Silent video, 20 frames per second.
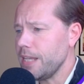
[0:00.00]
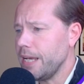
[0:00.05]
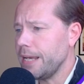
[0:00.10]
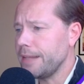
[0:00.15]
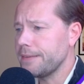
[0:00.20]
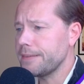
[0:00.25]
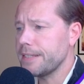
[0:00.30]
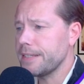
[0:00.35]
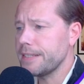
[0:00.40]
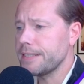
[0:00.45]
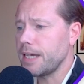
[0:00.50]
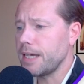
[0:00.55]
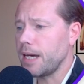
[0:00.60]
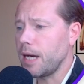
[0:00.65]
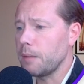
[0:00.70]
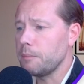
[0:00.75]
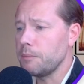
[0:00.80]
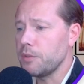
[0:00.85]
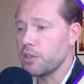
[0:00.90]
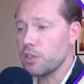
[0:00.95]
and then
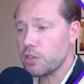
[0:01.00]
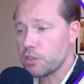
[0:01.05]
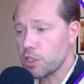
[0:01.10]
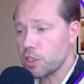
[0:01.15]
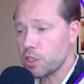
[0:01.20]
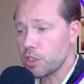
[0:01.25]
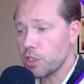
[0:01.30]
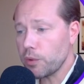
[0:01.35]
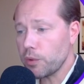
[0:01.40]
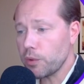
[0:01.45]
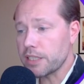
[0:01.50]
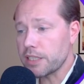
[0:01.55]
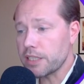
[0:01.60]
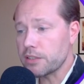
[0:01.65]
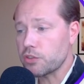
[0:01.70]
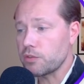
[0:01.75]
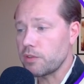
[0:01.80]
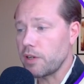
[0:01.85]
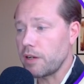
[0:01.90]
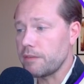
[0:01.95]
I'm not going
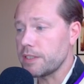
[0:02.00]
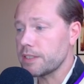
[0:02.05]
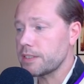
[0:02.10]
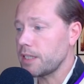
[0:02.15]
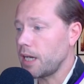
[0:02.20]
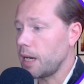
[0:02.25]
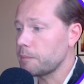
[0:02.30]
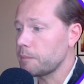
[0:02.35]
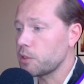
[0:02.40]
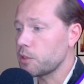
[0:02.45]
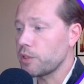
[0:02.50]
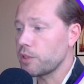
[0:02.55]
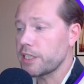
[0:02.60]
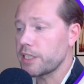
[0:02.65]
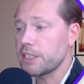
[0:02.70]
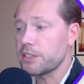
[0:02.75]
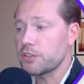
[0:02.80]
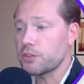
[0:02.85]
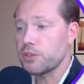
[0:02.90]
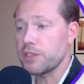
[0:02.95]
into Revit, I'm
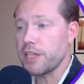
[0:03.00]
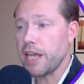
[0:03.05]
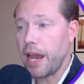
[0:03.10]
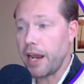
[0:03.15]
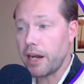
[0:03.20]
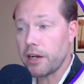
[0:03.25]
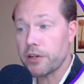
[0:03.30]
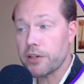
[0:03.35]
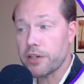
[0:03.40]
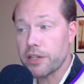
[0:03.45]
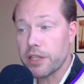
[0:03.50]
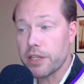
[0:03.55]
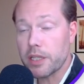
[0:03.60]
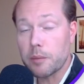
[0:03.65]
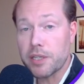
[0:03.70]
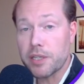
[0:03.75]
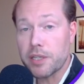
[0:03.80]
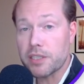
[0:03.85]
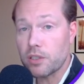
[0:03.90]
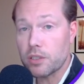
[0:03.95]
going into the Anker
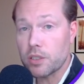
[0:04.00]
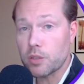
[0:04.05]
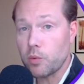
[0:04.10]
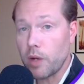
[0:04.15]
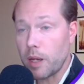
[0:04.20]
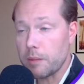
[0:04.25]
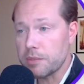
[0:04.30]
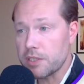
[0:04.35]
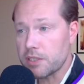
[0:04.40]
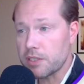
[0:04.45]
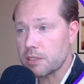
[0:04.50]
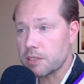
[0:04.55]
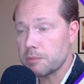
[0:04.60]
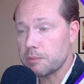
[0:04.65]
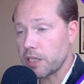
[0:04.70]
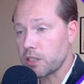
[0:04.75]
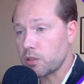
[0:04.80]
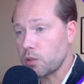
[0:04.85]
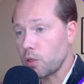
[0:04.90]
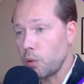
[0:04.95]
database on the web. This is
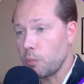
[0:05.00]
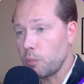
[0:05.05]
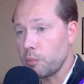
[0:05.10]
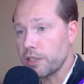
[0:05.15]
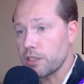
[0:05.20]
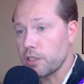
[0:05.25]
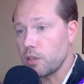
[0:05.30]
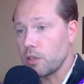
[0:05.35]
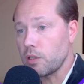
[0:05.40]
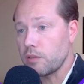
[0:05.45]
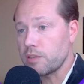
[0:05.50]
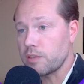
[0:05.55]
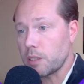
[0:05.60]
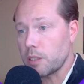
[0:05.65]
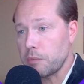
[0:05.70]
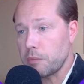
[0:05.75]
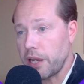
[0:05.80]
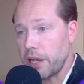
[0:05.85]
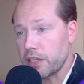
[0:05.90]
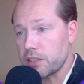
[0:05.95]
my Chrome window. I've
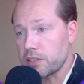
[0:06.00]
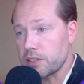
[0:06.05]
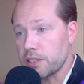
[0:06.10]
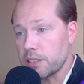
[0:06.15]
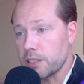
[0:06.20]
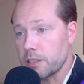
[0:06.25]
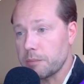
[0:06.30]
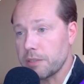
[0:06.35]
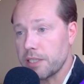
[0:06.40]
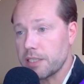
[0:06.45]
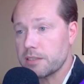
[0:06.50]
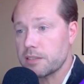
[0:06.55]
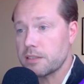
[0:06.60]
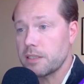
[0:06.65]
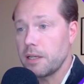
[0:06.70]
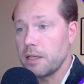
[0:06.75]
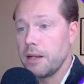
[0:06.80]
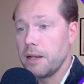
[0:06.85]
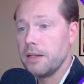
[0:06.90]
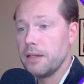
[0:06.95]
got my Anker
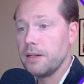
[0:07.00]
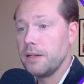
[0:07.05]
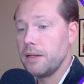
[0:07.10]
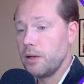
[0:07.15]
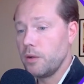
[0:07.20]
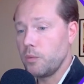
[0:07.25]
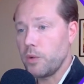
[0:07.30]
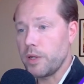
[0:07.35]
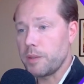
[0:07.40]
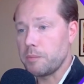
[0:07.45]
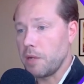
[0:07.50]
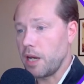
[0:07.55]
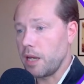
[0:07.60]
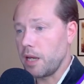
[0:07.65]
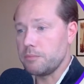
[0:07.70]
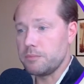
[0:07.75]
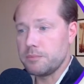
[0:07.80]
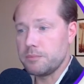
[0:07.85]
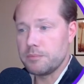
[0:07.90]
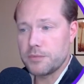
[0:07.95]
database with
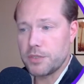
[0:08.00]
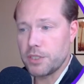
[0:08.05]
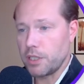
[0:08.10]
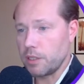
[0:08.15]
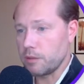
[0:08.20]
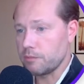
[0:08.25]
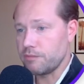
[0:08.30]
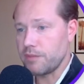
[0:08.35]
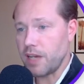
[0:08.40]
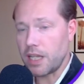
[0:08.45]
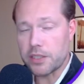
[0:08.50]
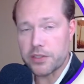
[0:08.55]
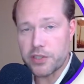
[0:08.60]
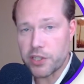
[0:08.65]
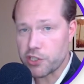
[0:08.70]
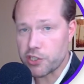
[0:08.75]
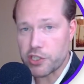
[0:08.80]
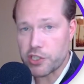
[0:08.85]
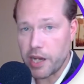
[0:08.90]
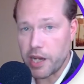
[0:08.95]
my,
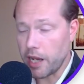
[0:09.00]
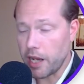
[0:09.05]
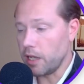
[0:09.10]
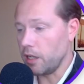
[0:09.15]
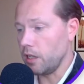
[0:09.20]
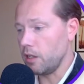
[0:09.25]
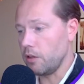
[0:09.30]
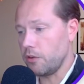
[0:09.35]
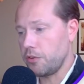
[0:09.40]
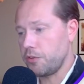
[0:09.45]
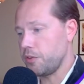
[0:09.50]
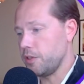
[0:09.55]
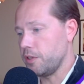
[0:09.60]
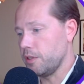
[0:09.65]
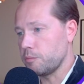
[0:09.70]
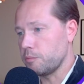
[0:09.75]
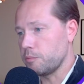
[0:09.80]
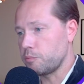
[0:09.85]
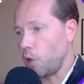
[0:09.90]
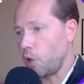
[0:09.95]
validation health
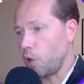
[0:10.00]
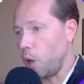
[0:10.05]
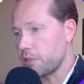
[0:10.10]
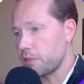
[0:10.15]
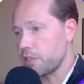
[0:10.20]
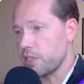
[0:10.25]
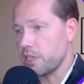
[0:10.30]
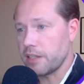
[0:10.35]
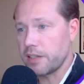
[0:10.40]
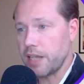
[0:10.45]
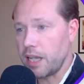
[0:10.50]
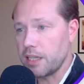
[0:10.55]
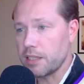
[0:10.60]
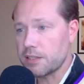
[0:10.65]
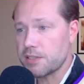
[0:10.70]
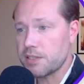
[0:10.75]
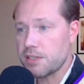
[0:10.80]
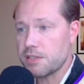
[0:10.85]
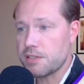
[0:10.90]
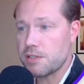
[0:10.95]
and property
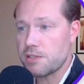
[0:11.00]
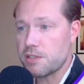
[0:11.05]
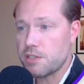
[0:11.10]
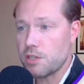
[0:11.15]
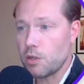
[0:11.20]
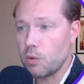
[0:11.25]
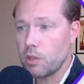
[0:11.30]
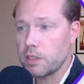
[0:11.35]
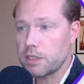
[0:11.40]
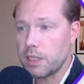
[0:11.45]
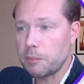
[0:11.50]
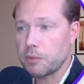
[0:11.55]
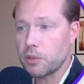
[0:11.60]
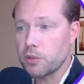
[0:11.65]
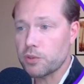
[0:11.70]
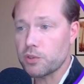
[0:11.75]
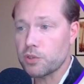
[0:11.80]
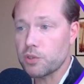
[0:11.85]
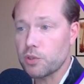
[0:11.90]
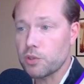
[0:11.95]
analysis and so on. I'm
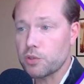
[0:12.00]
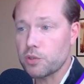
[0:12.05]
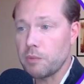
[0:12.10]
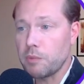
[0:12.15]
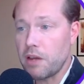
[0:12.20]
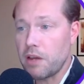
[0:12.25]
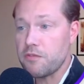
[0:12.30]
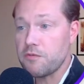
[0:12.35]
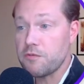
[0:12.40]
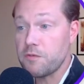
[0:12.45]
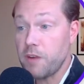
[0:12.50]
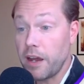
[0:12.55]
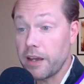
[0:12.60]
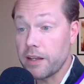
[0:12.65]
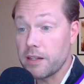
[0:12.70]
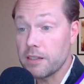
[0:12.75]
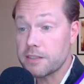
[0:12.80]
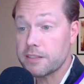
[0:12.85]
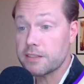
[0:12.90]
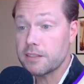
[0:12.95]
going to go to my
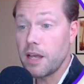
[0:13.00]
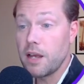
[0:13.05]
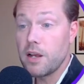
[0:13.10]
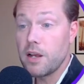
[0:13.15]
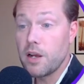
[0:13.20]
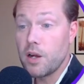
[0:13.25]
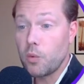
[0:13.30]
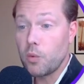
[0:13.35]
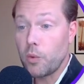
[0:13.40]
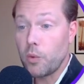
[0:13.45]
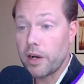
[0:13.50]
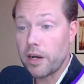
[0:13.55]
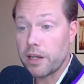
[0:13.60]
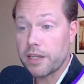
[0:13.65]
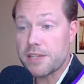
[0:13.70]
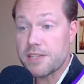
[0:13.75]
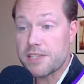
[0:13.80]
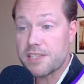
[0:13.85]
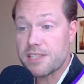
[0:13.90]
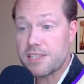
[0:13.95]
files where I
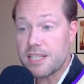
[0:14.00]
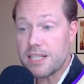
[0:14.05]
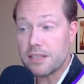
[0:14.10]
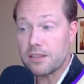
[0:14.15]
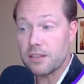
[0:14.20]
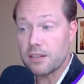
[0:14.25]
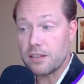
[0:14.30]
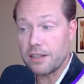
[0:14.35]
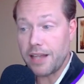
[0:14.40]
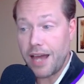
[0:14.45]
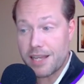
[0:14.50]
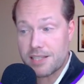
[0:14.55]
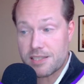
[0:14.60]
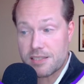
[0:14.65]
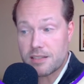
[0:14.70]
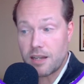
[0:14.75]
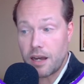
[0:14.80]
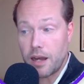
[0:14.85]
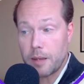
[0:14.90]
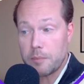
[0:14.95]
can see the
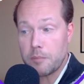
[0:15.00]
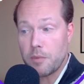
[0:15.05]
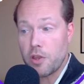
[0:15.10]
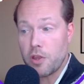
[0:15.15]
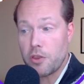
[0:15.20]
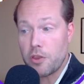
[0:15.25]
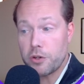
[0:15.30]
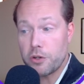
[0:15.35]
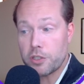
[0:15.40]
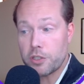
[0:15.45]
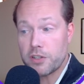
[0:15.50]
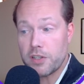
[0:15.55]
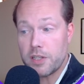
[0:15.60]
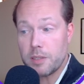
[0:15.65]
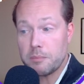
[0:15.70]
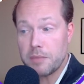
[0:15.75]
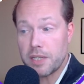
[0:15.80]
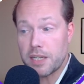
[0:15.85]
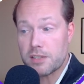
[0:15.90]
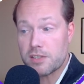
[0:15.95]
last time,
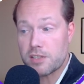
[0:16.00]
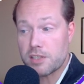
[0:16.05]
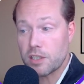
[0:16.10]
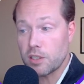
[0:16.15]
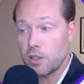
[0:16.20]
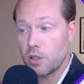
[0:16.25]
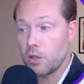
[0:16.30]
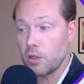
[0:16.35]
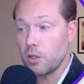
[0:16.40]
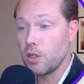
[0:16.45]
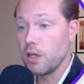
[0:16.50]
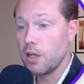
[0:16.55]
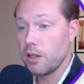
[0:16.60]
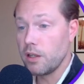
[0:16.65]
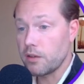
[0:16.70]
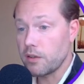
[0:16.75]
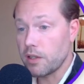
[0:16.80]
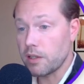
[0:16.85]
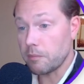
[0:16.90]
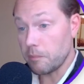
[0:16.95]
13 minutes ago,
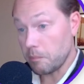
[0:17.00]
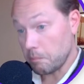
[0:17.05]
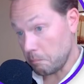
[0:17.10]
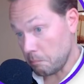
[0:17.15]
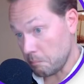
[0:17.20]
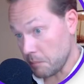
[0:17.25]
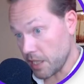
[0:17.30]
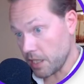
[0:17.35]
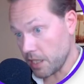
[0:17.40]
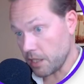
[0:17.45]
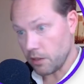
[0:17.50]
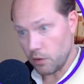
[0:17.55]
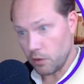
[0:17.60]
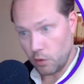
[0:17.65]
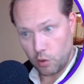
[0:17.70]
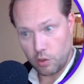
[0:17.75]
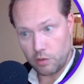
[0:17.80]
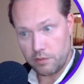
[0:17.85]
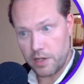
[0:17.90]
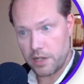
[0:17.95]
that me,
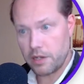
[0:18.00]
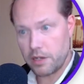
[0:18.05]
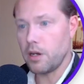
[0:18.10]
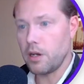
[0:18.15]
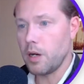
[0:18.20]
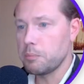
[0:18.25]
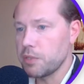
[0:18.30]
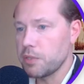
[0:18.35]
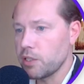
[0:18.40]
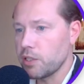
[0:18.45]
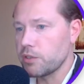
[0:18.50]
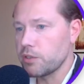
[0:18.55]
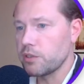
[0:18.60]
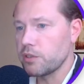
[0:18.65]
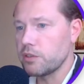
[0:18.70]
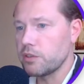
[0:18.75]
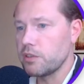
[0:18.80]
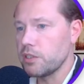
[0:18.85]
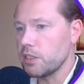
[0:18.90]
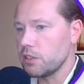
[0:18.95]
Håvard,
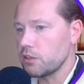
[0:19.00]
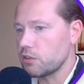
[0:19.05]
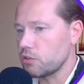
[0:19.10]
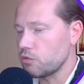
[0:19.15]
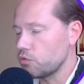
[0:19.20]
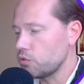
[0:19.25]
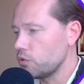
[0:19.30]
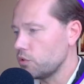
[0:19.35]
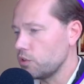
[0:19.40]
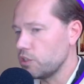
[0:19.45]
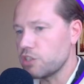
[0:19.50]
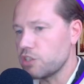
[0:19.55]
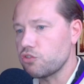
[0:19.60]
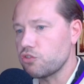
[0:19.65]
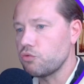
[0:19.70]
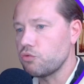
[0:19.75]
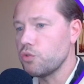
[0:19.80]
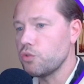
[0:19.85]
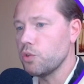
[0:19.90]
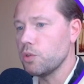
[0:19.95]
uploaded this
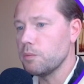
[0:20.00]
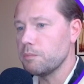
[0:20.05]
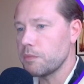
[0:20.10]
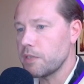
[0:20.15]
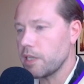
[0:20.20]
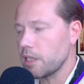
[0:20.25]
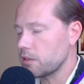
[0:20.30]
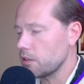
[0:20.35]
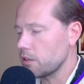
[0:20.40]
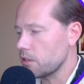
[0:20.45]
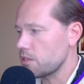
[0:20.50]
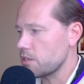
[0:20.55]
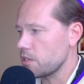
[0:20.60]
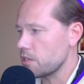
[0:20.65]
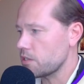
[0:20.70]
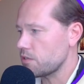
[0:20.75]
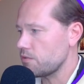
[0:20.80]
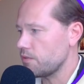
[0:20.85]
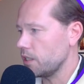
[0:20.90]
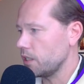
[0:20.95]
room data
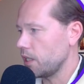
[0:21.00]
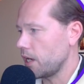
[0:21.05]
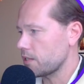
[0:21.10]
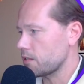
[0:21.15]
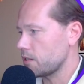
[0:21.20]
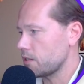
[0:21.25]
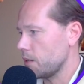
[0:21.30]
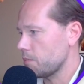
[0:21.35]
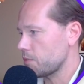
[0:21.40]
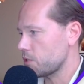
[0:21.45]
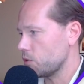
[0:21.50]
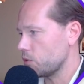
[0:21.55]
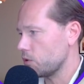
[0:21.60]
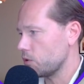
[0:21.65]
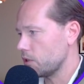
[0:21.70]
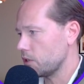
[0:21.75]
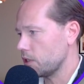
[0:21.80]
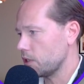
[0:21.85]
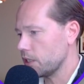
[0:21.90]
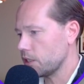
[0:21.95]
CSV last time. So
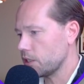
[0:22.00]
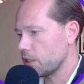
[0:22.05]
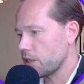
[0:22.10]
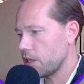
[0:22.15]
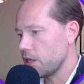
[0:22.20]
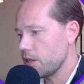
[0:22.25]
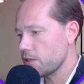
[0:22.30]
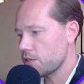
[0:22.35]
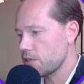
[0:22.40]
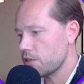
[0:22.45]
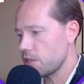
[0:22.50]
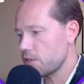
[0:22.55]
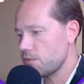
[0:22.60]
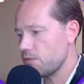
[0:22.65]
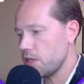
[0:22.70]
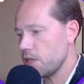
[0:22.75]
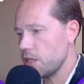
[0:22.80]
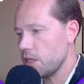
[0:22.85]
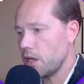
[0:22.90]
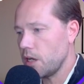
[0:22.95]
click
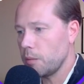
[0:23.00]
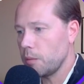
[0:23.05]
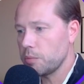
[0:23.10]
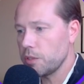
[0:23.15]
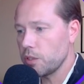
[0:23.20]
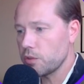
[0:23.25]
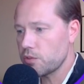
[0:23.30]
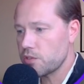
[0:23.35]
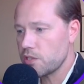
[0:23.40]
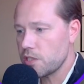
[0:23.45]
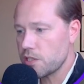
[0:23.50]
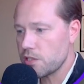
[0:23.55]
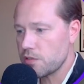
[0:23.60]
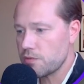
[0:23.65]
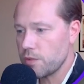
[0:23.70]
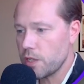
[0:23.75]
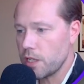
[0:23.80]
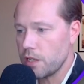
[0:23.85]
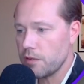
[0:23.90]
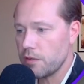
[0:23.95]
CSV, upload
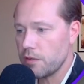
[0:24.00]
CSV,